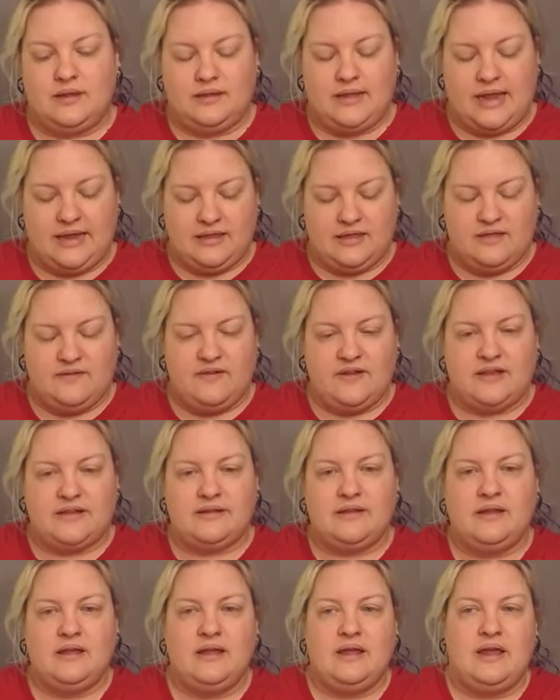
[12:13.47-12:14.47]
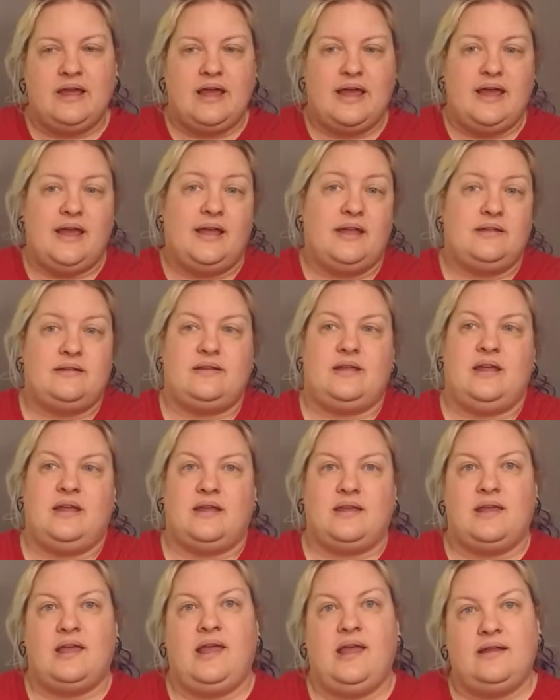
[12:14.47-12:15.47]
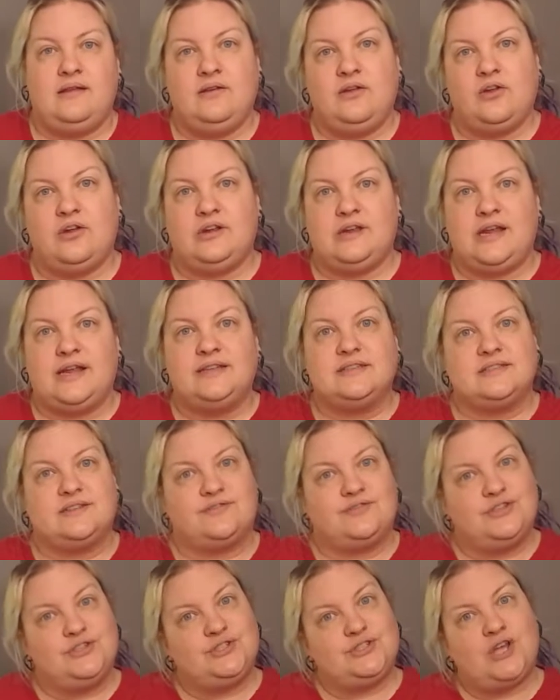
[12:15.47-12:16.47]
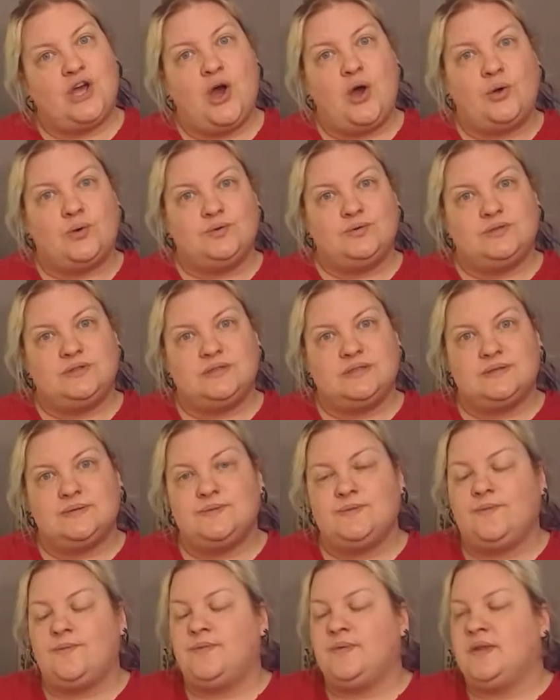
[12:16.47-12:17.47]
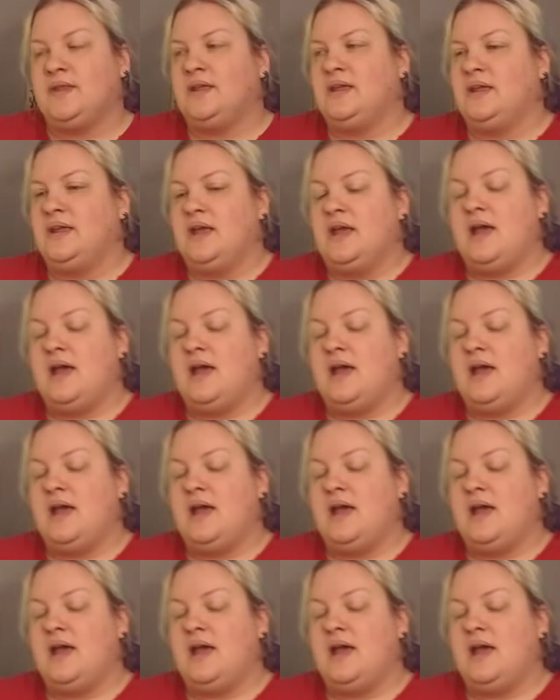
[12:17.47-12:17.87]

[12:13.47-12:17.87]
the length of it, and it can create different tones.